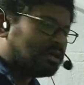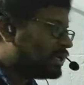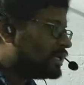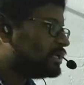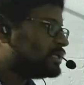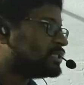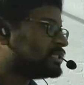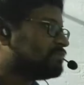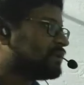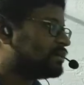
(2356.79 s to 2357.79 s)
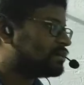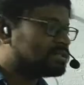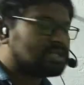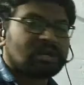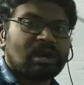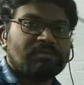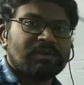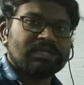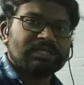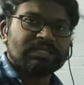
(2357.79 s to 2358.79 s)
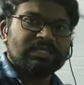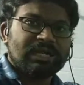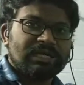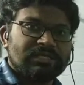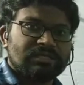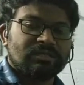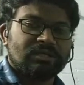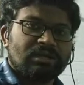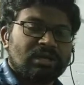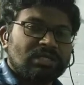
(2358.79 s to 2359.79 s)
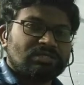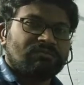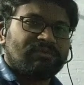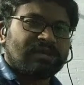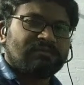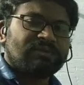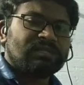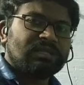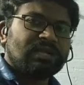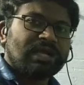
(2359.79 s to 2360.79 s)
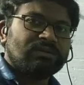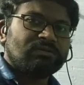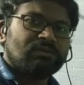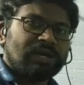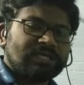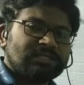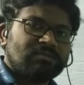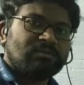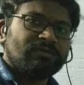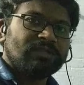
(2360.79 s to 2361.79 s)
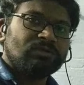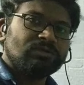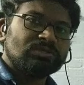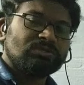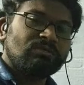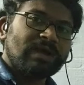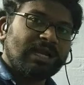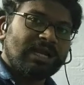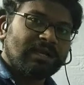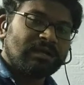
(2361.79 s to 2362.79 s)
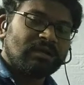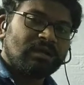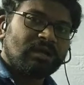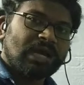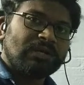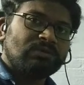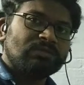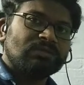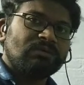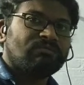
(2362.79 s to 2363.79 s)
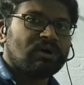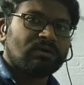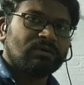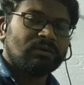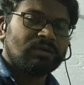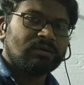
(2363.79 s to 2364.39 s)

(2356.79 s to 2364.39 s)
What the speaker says: In D6 if electrons are not paired, this is the condition. So for everything I took one example with Hund's rule violated and Hund's rule followed.